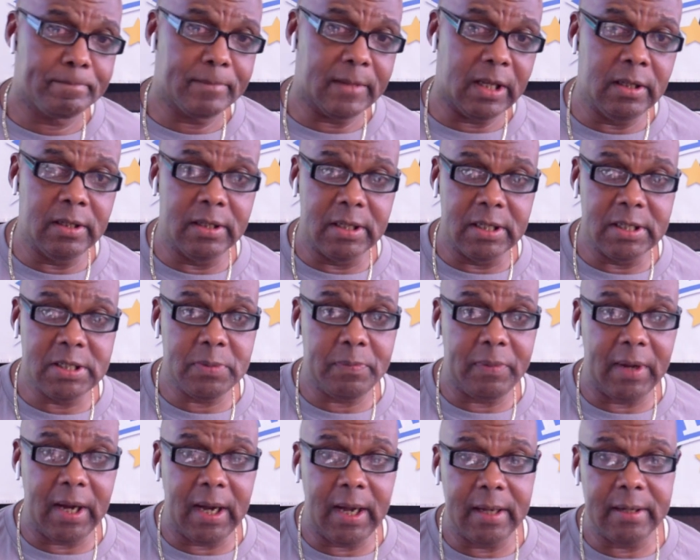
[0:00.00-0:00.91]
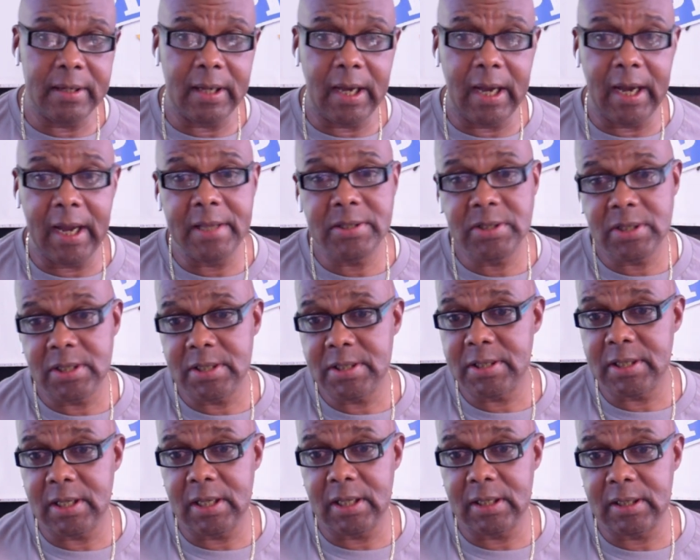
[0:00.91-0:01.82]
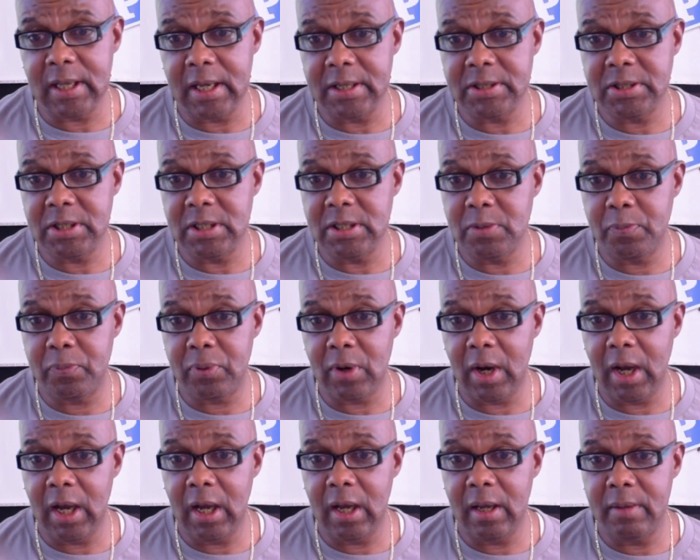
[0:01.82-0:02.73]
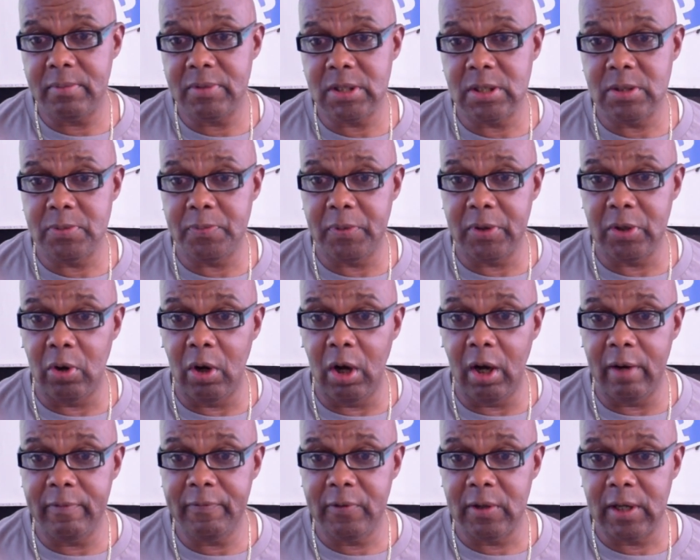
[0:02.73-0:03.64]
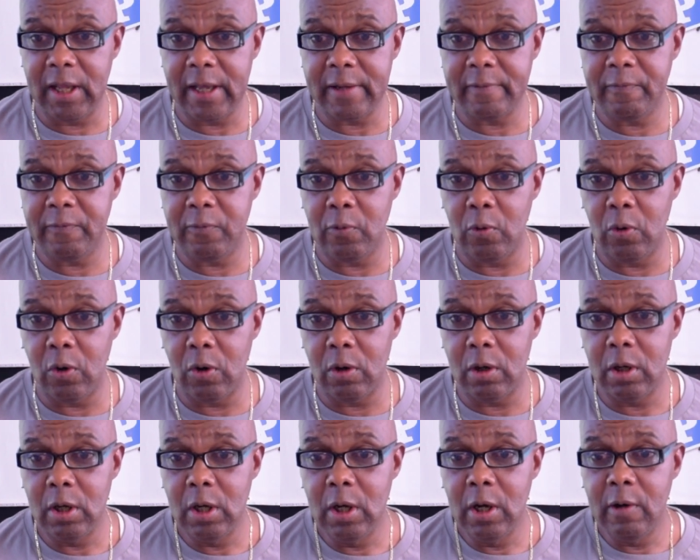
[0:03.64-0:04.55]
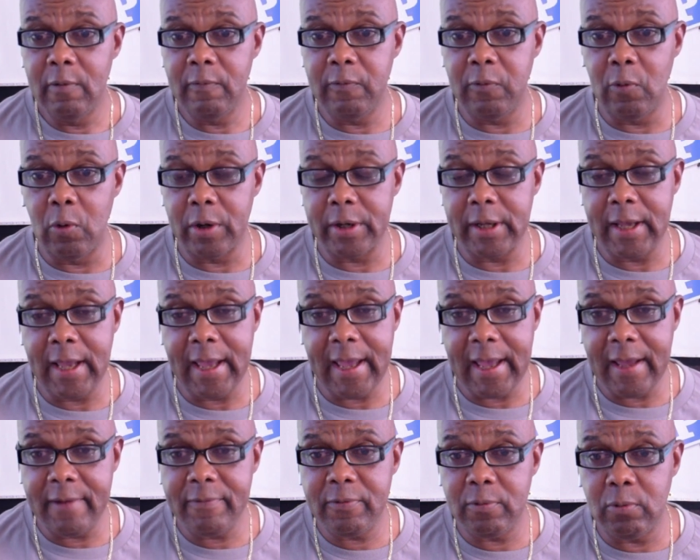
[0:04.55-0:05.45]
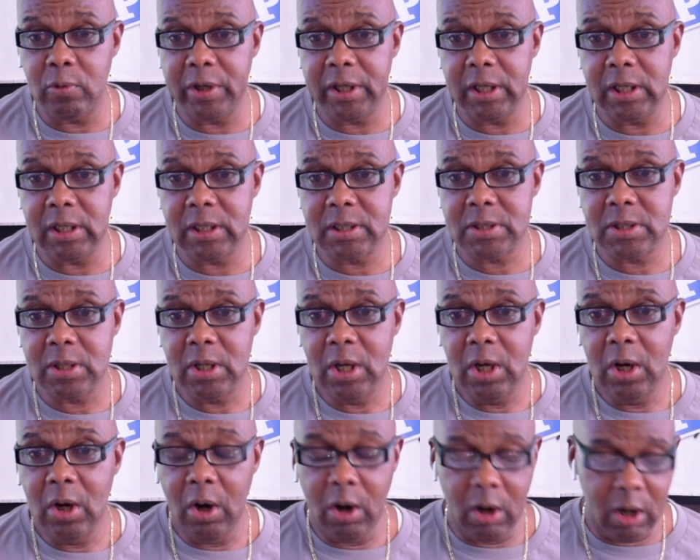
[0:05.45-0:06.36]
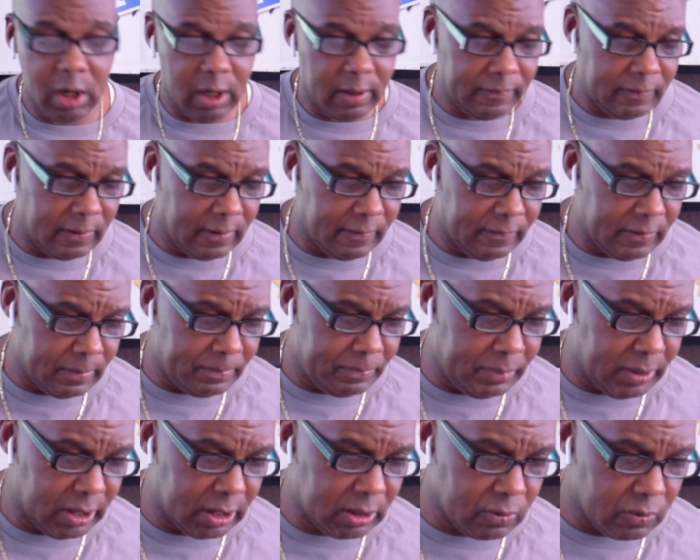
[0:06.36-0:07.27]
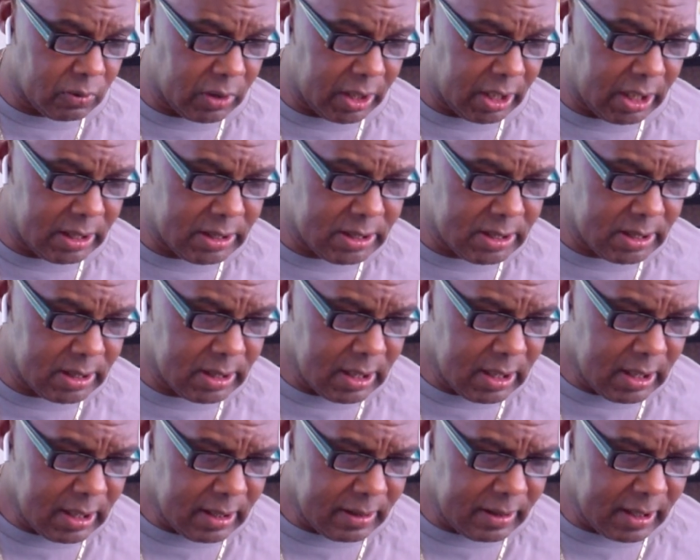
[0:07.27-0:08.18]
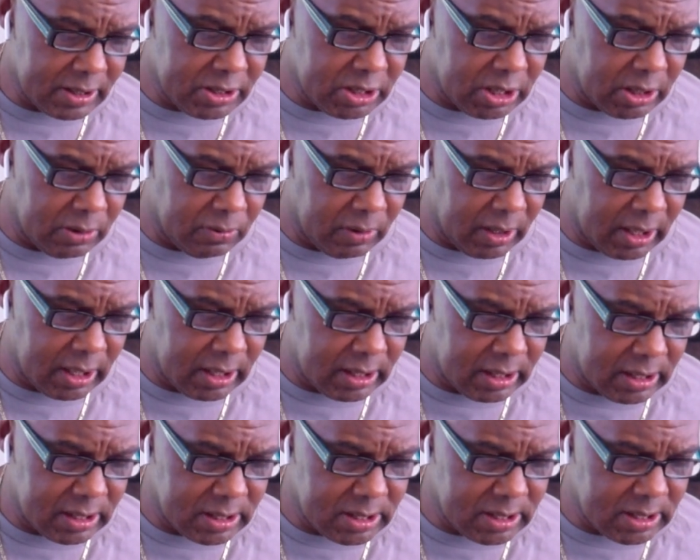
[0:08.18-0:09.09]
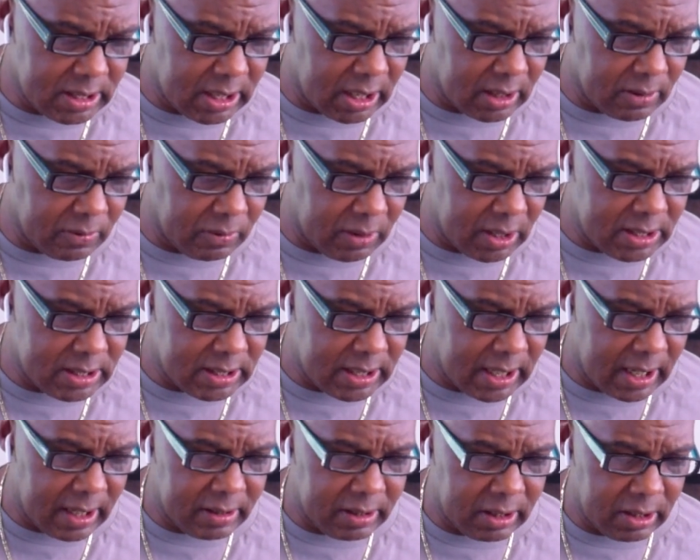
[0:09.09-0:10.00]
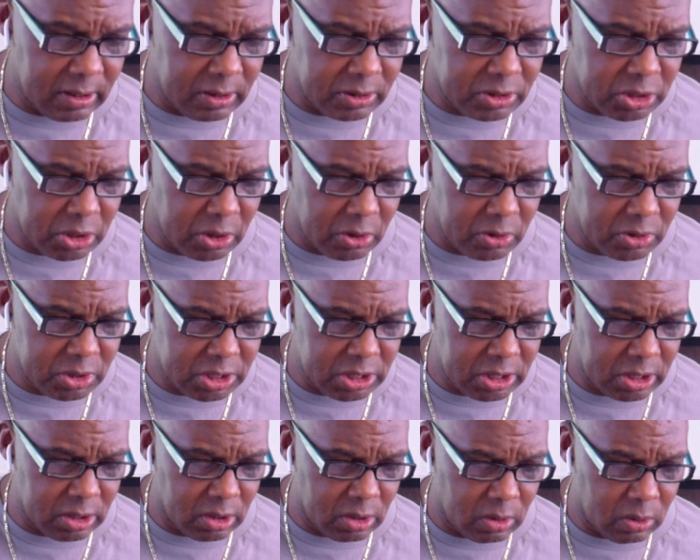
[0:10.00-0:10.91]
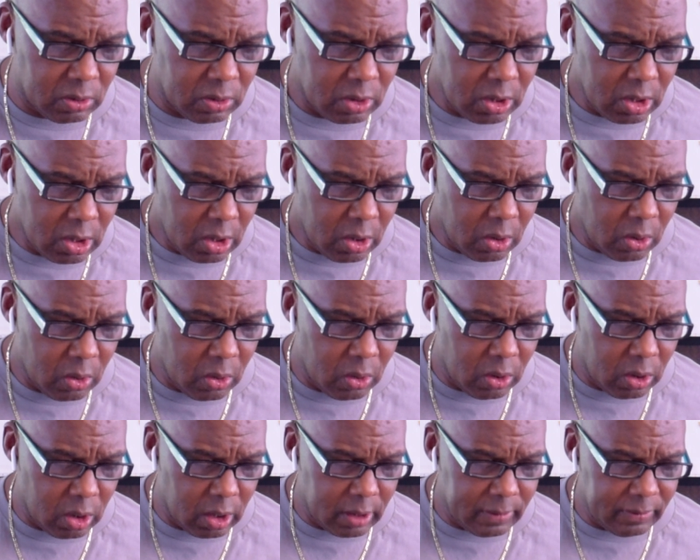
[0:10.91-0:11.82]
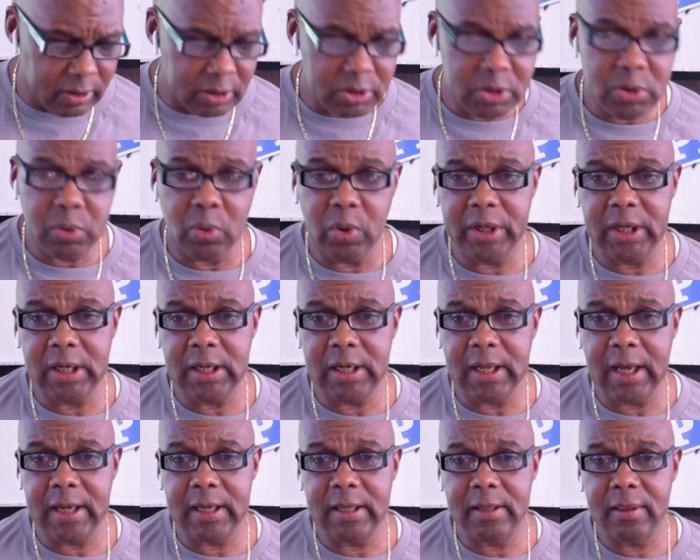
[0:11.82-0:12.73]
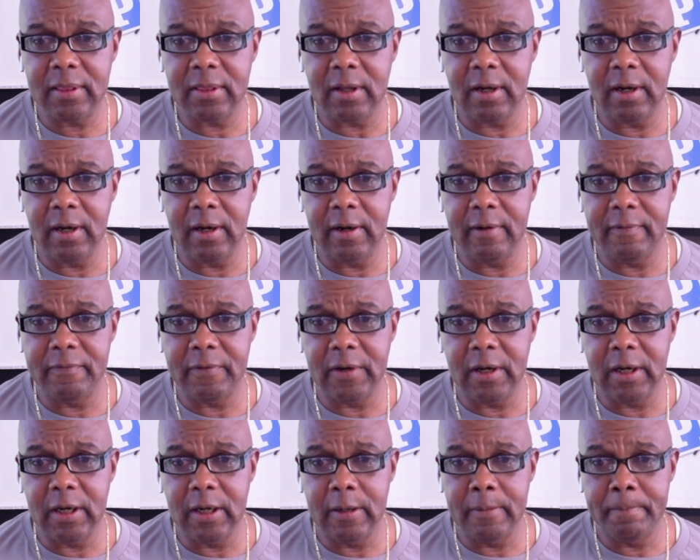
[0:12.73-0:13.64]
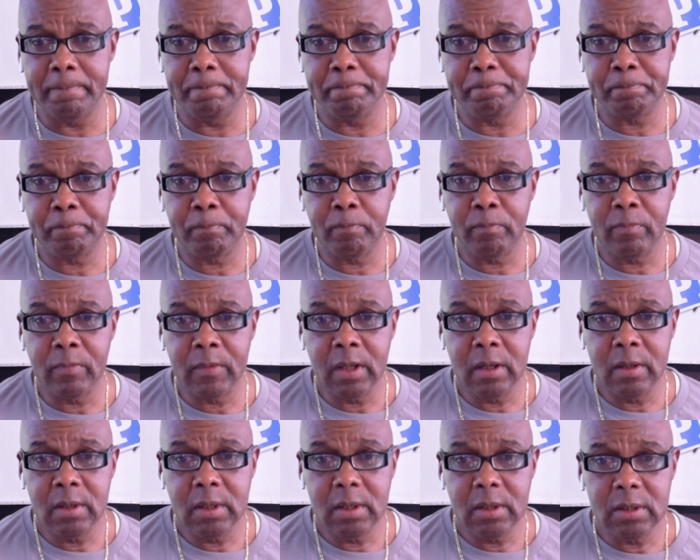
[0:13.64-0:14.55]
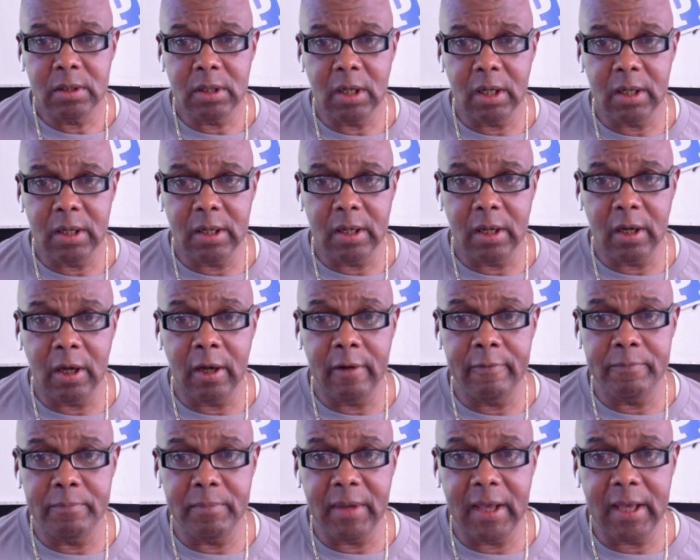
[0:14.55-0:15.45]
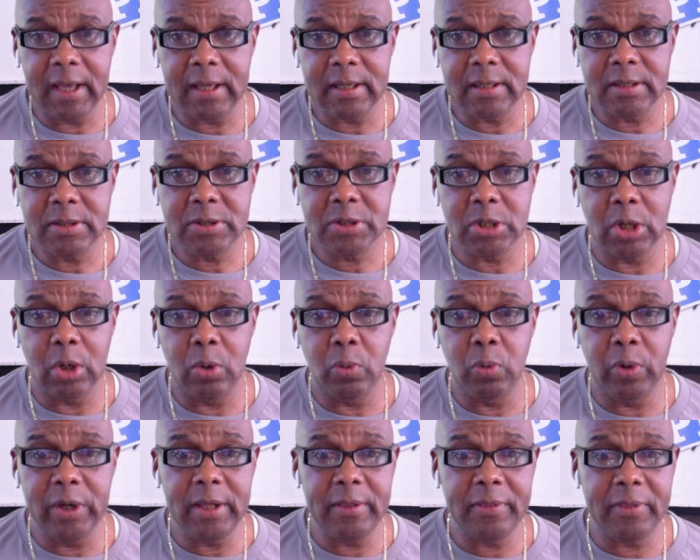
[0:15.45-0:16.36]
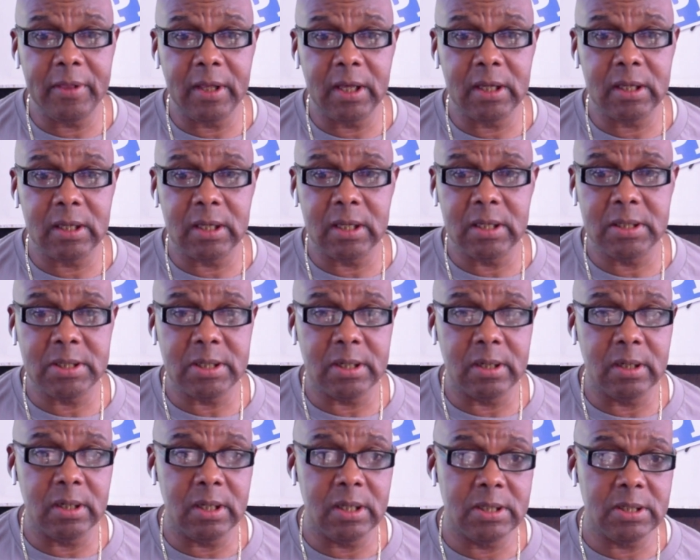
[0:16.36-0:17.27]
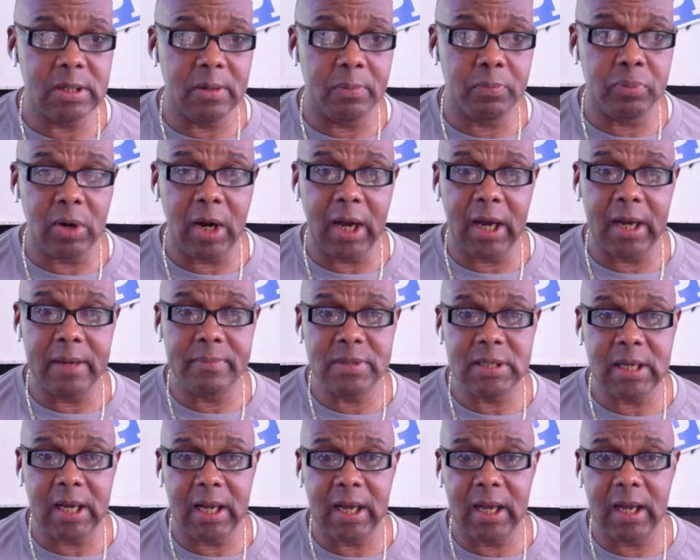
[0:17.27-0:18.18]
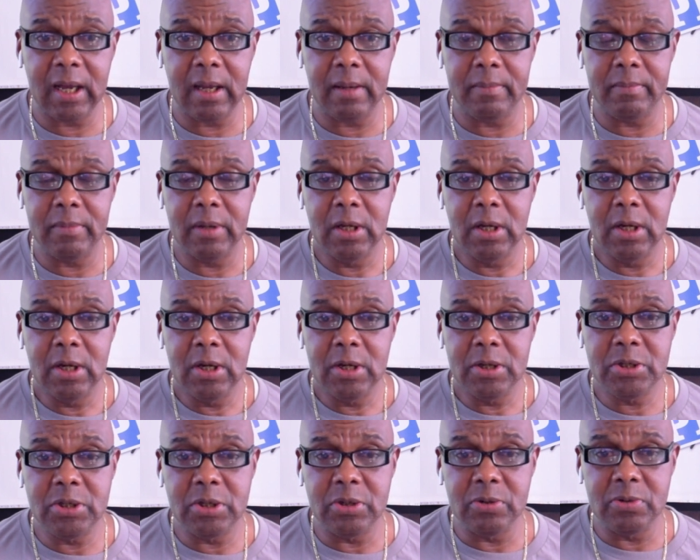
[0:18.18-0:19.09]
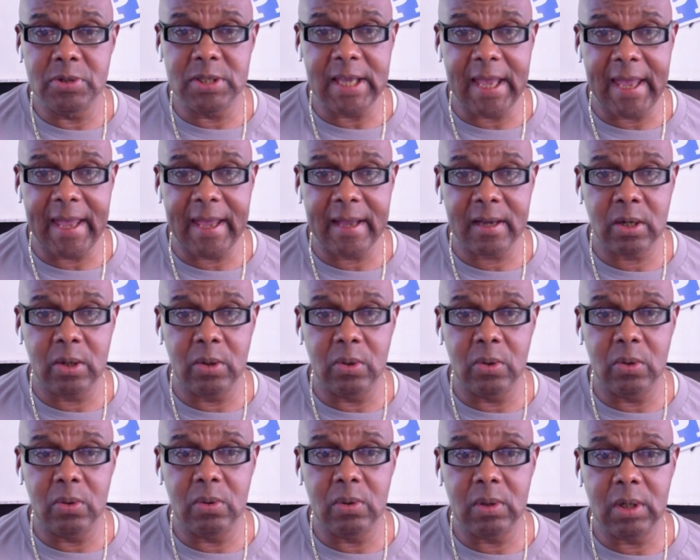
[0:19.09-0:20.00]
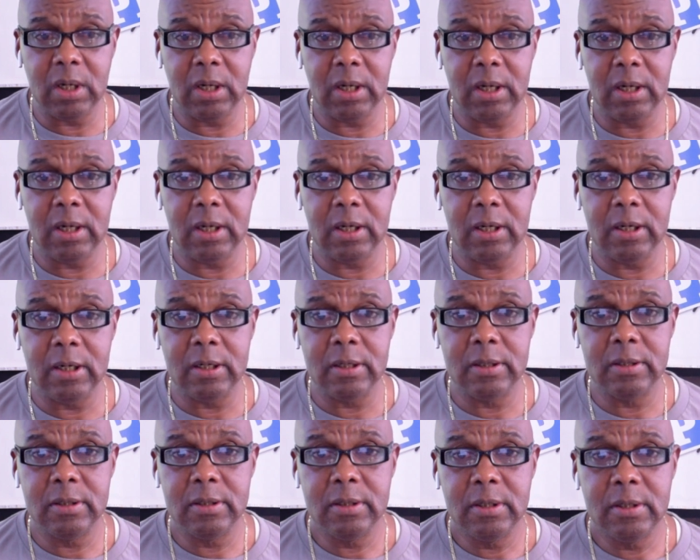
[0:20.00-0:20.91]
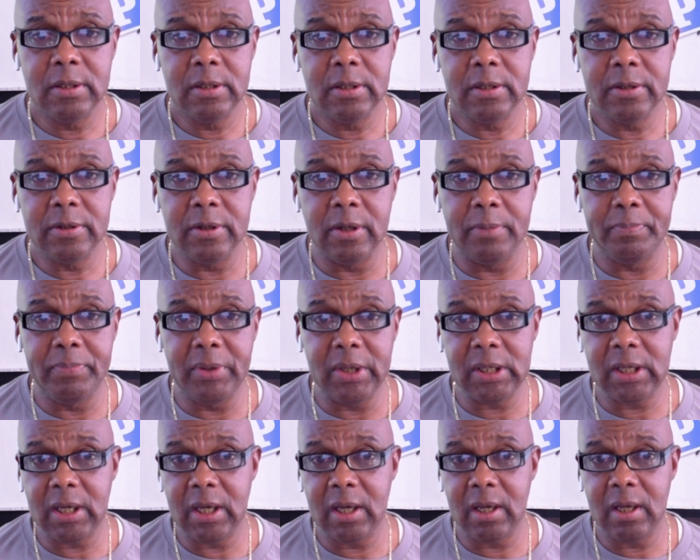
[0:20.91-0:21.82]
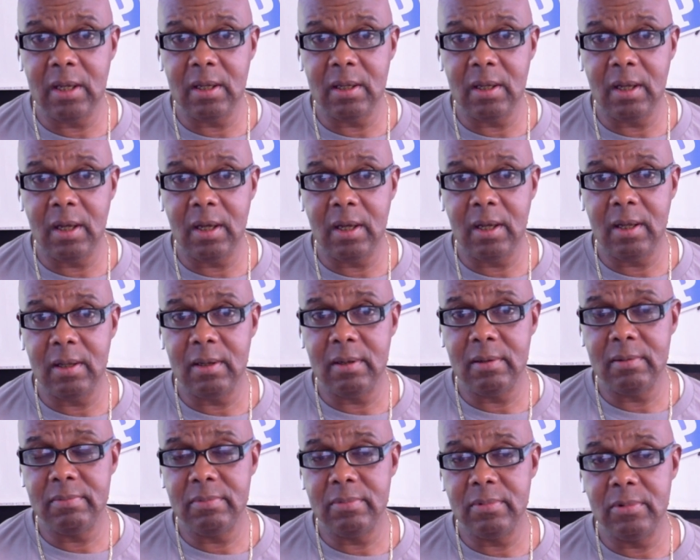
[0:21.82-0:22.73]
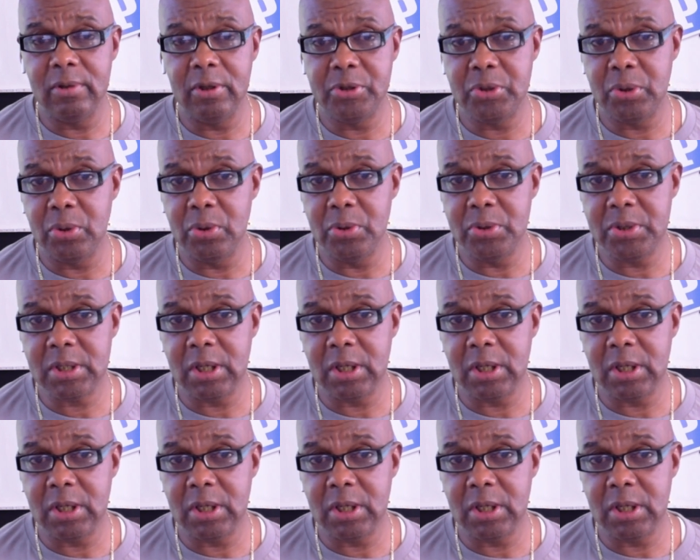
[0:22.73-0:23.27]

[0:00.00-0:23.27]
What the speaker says: in this spot. I just think that she's prime. She's been off for like four and a half weeks off of a big race that she ran in a stake race down there at Churchill on the 29th of May. So we think it's a prime time to tackle the big head Letruska.